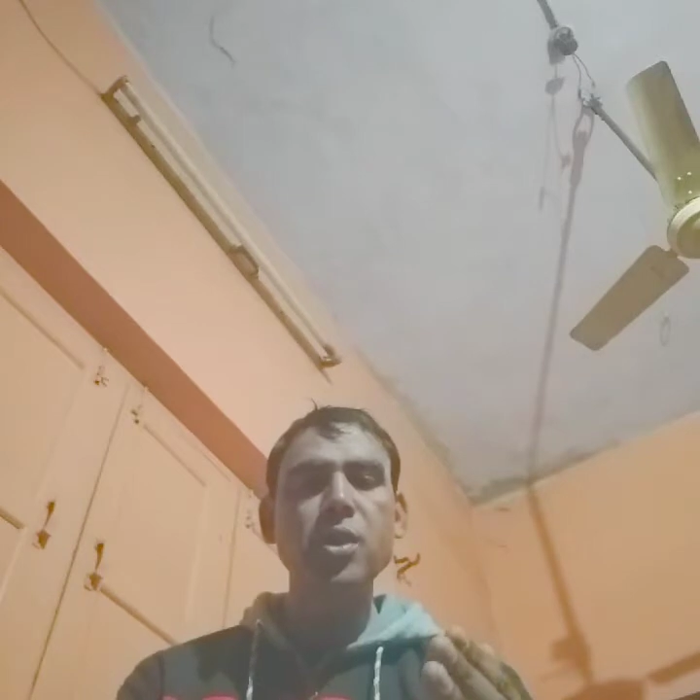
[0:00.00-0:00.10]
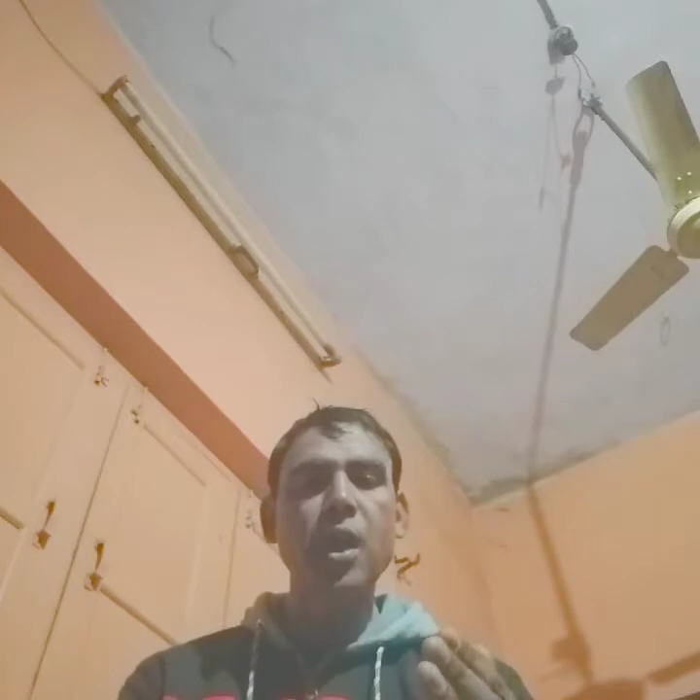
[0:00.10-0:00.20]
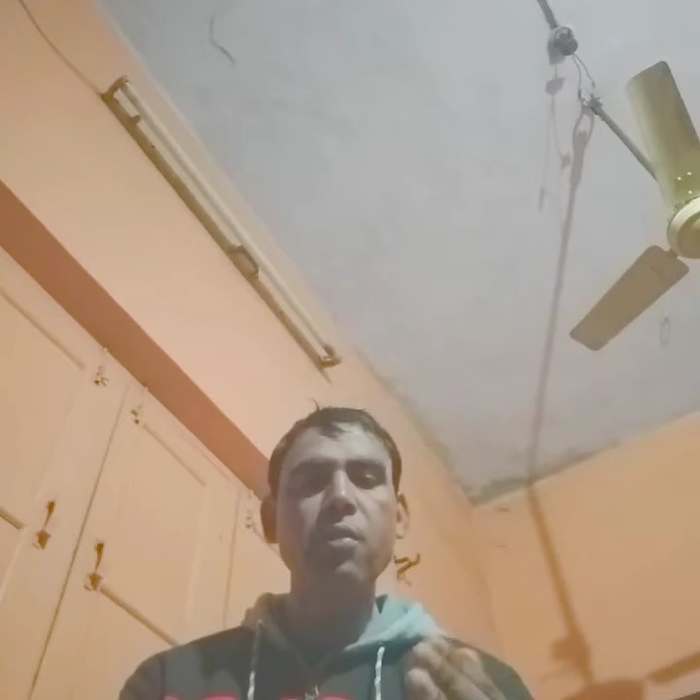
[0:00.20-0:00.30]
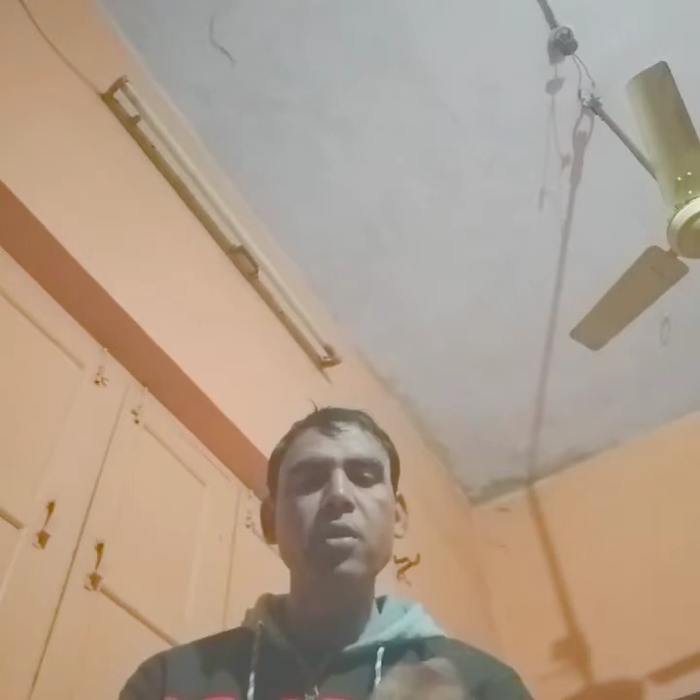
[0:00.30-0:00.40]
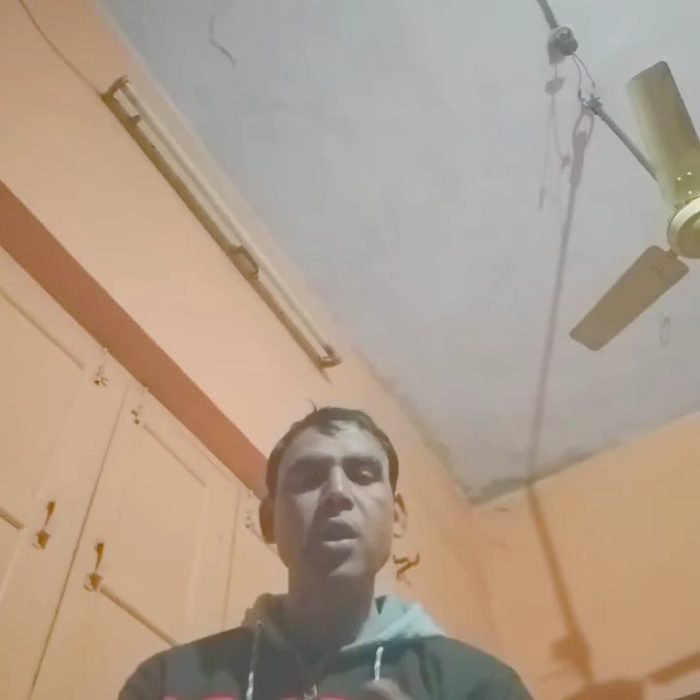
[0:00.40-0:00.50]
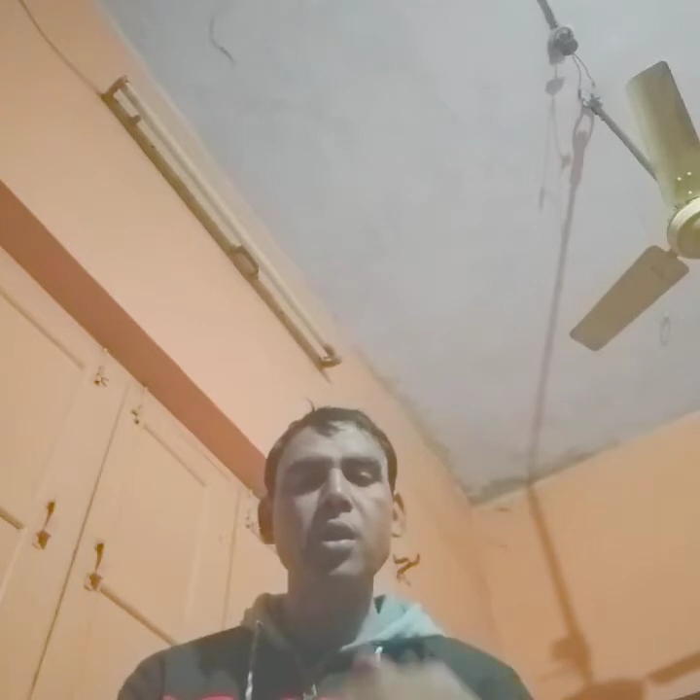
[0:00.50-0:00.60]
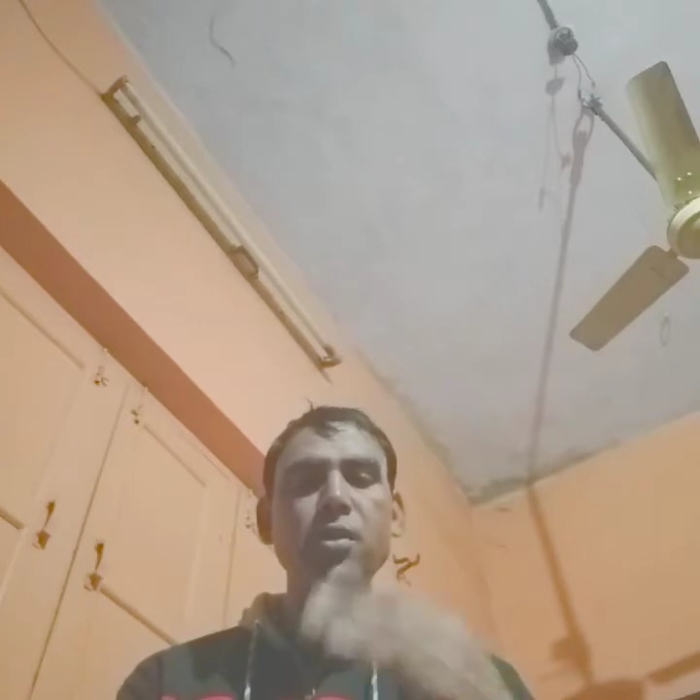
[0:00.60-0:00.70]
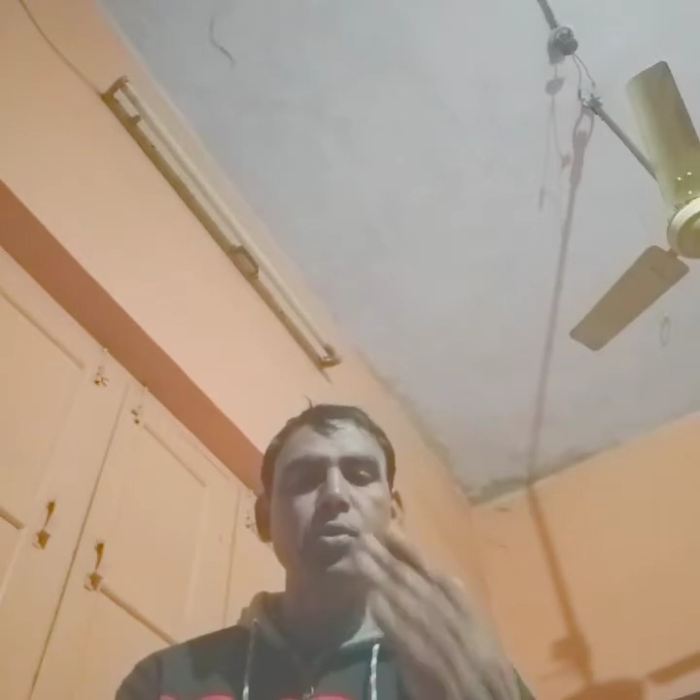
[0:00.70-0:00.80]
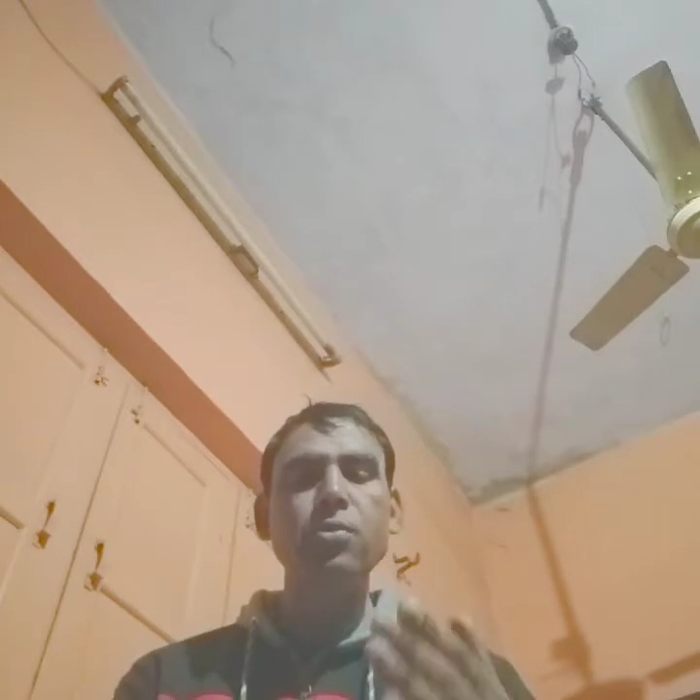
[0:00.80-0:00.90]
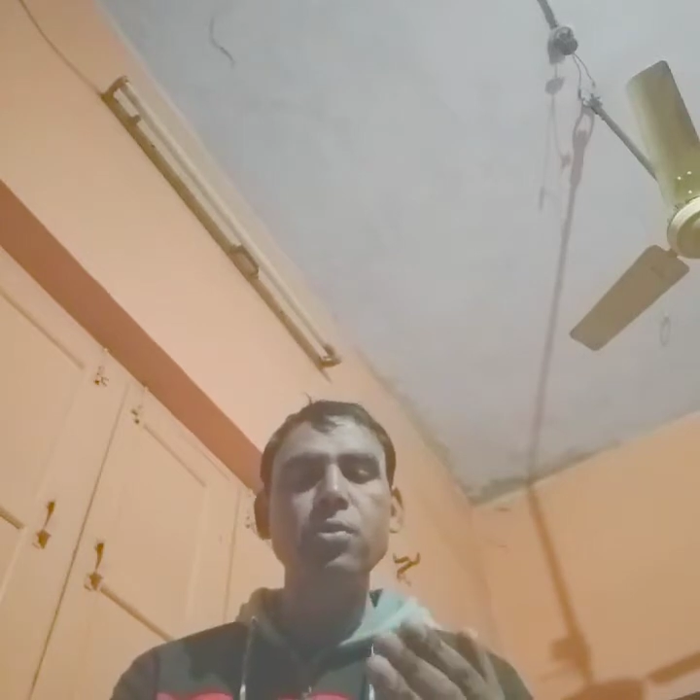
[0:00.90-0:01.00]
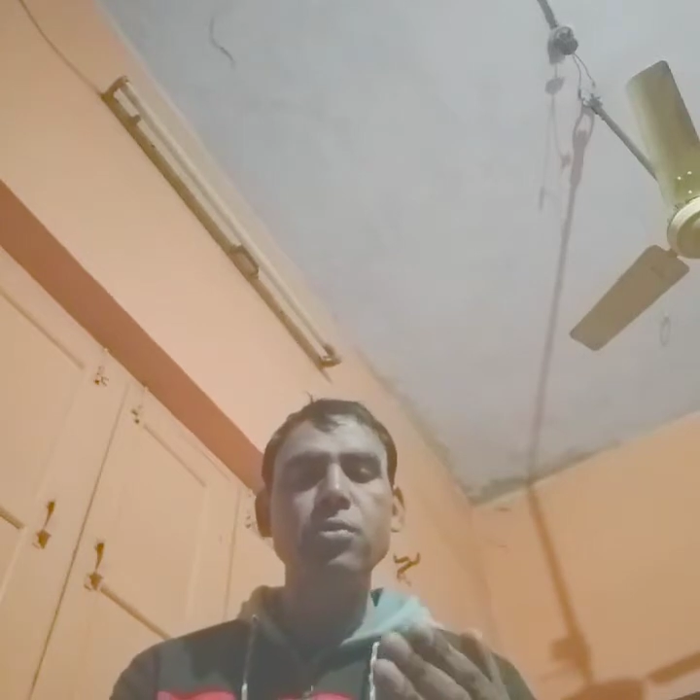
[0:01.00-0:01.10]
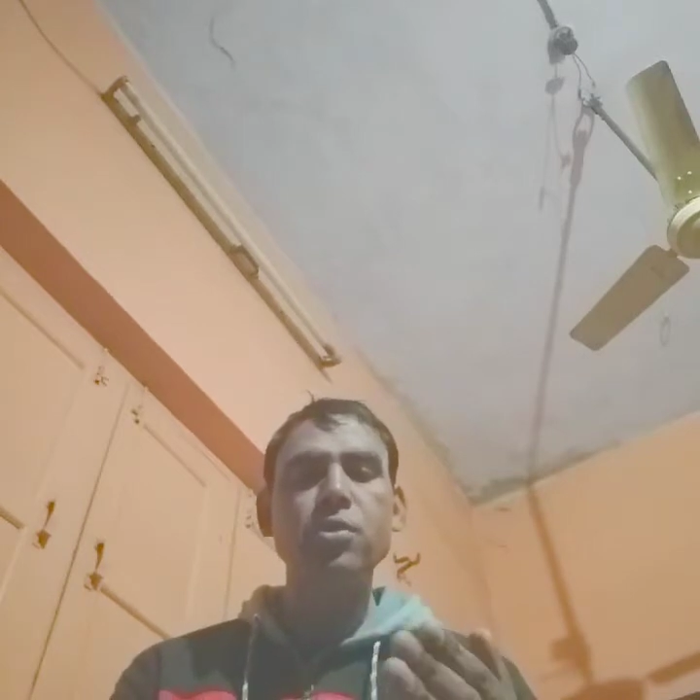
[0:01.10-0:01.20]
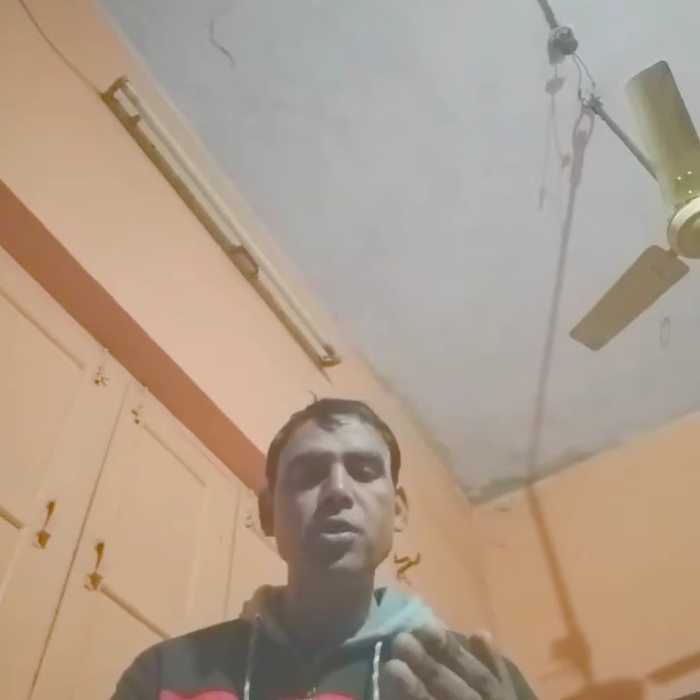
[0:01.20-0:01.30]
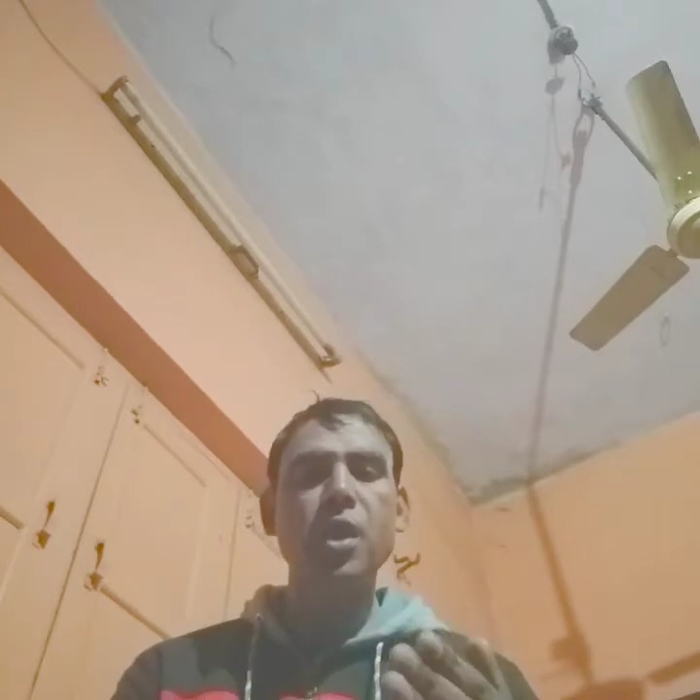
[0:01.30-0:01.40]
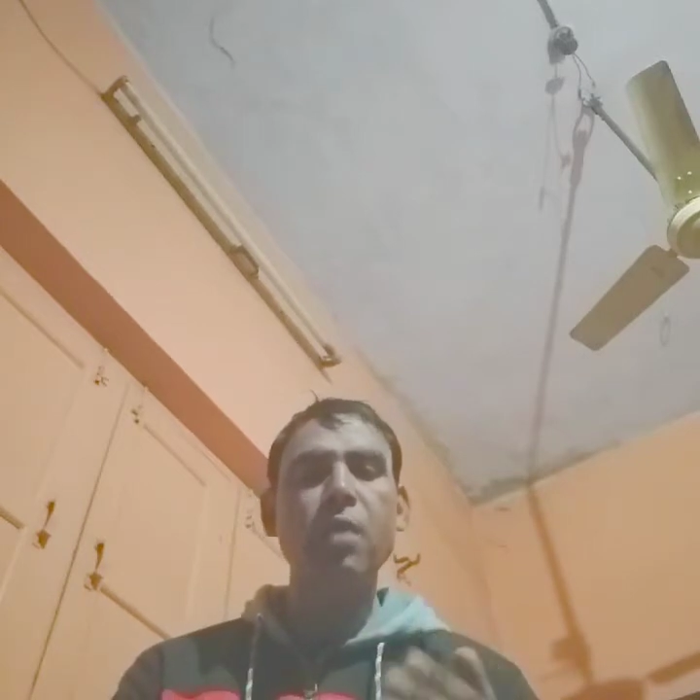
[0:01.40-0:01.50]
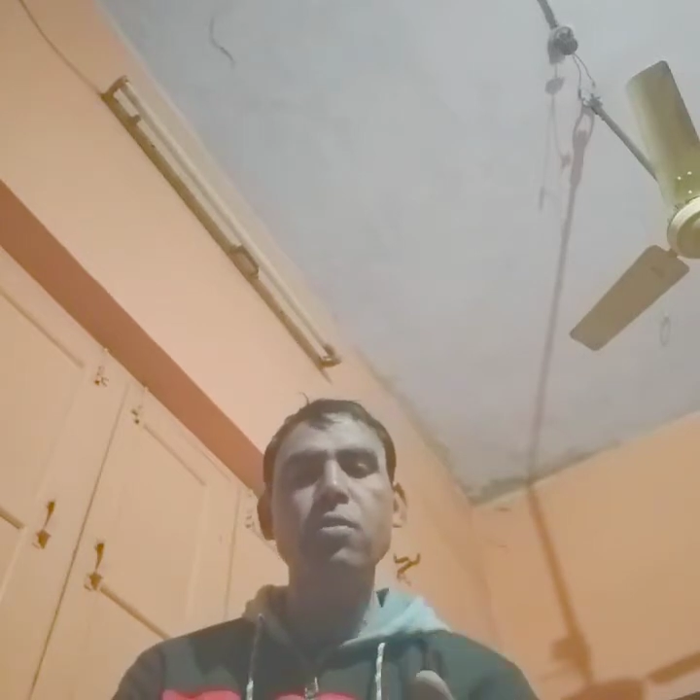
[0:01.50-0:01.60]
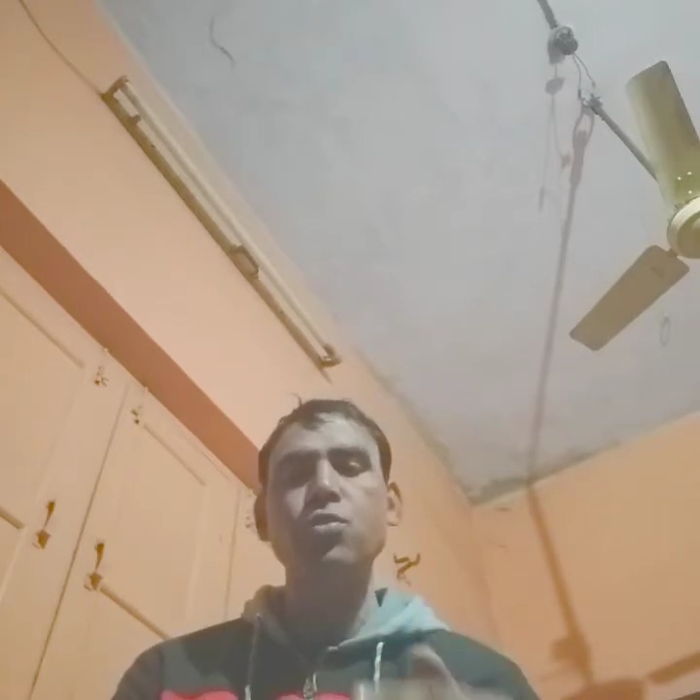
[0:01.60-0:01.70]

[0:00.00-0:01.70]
noun or introduces noun,